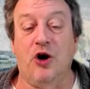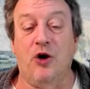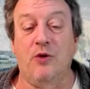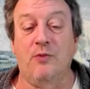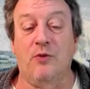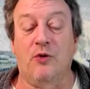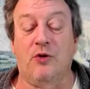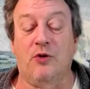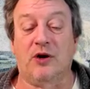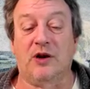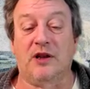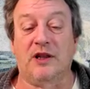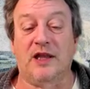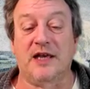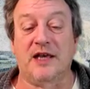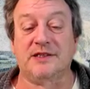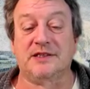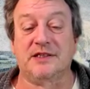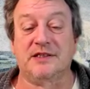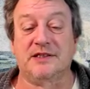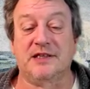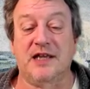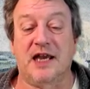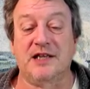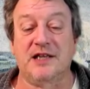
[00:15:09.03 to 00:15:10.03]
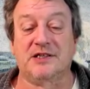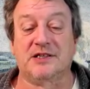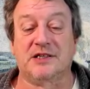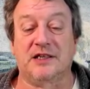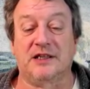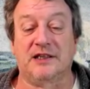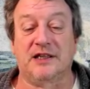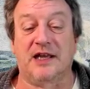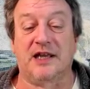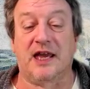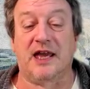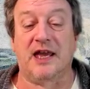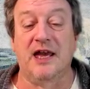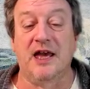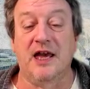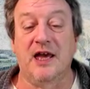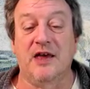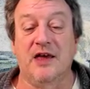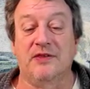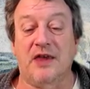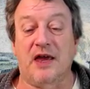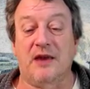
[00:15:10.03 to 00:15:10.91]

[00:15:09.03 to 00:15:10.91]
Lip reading: no more or less intentionally